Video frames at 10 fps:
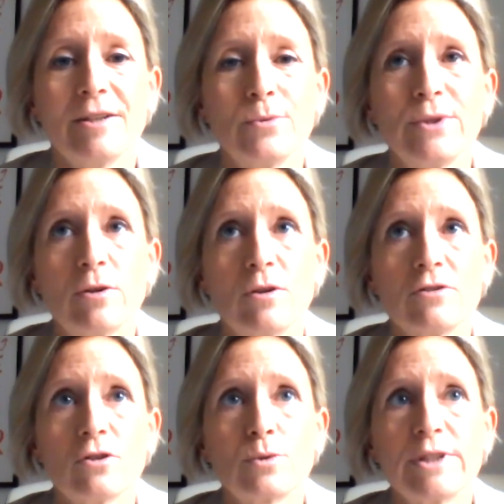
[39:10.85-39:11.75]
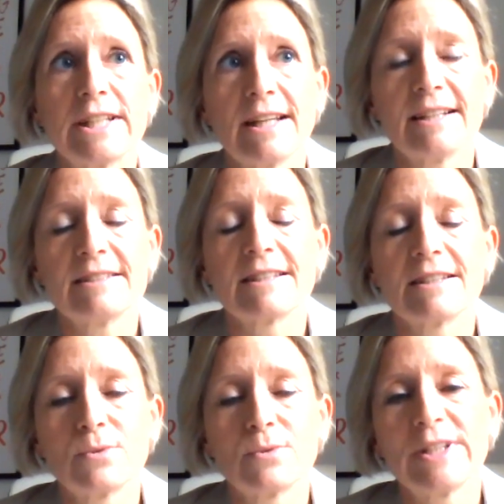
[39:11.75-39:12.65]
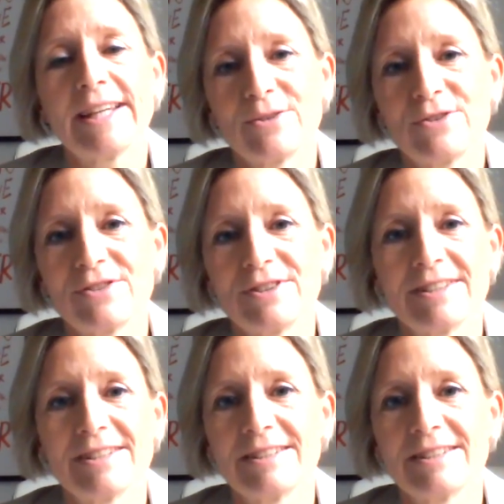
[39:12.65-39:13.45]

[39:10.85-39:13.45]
we also realize that we cannot